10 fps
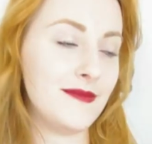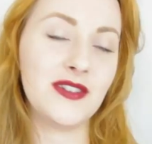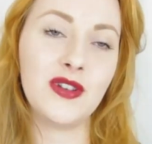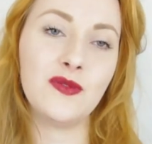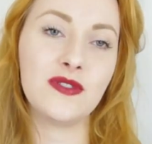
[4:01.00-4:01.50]

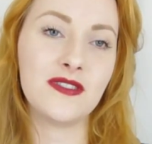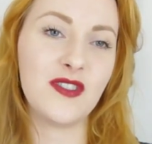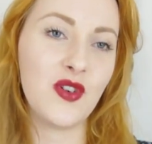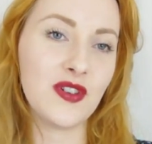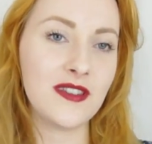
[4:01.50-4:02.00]
my shoulders are
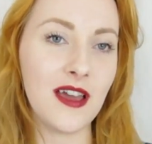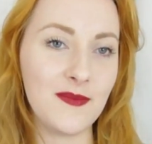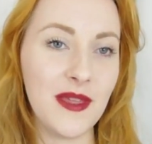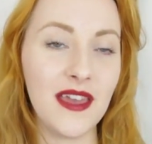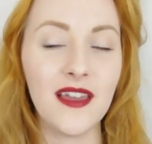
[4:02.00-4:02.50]
not
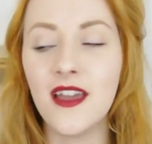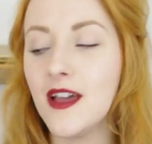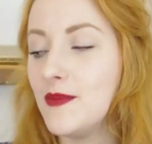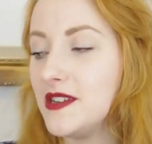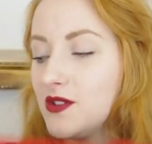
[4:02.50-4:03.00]
that big,
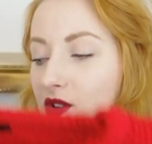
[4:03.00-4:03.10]
but it's